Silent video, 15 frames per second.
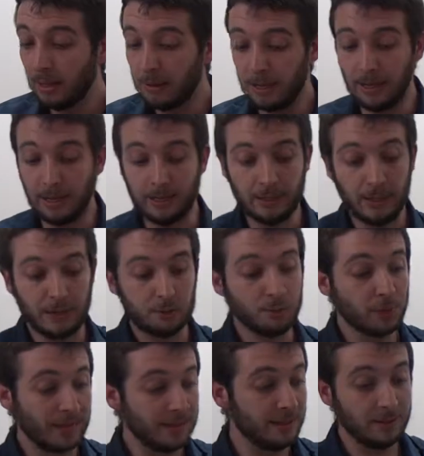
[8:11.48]
And as
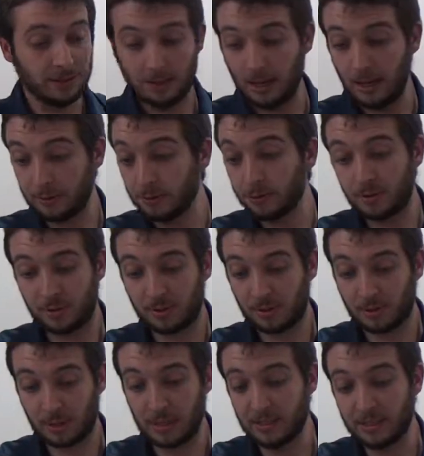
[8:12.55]
you can
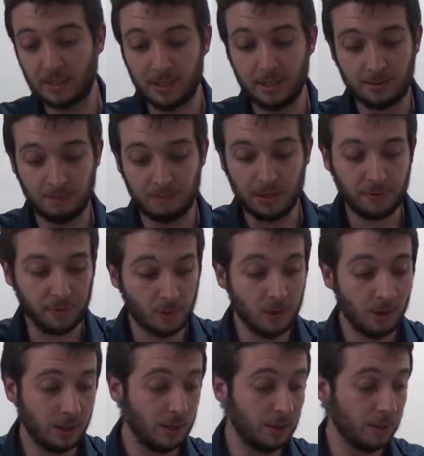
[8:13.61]
see it
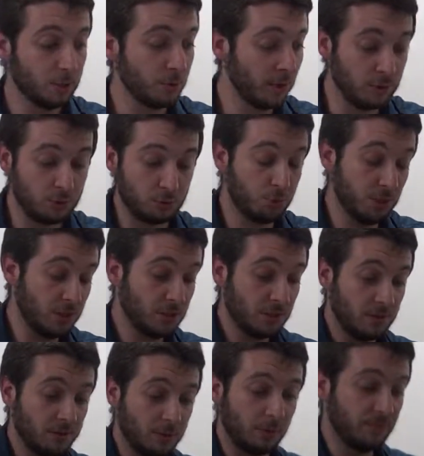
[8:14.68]
before, you can switch
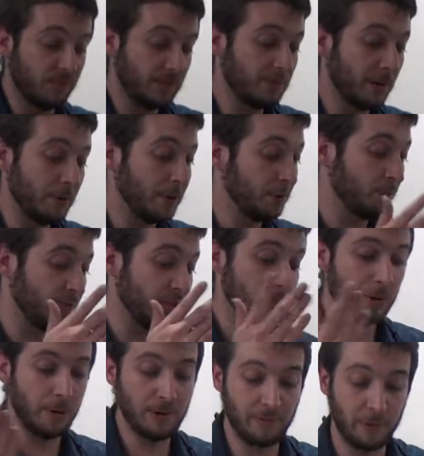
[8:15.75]
from this barrel to this
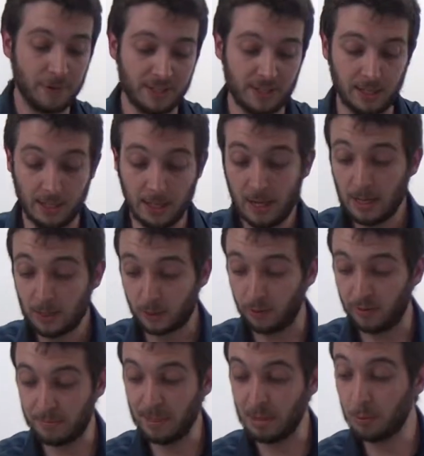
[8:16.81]
barrel very easily. So
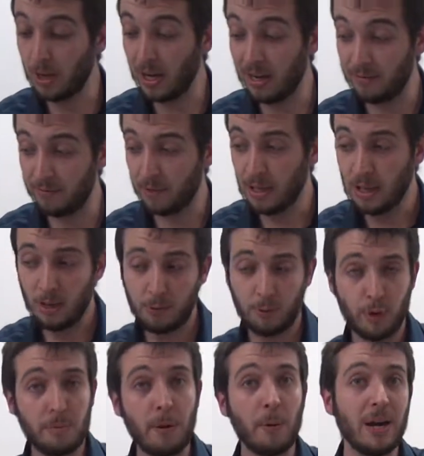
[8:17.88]
that means we have
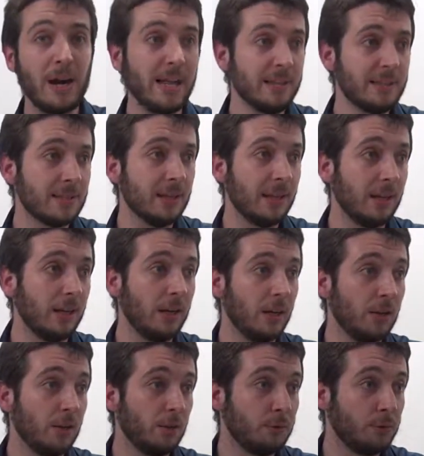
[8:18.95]
3 barrel lengths,
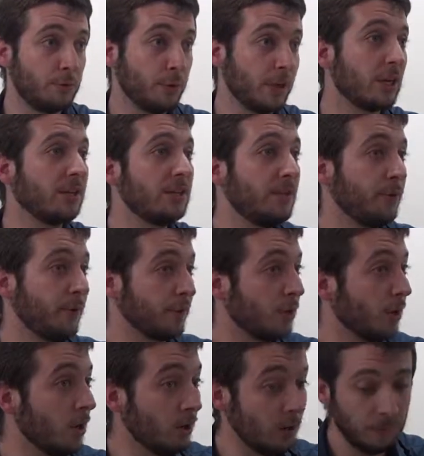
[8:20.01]
3 different
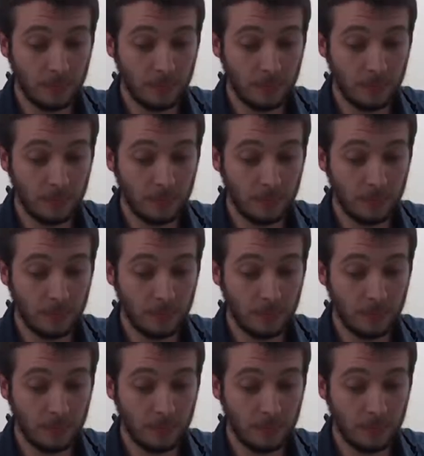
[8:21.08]
colors,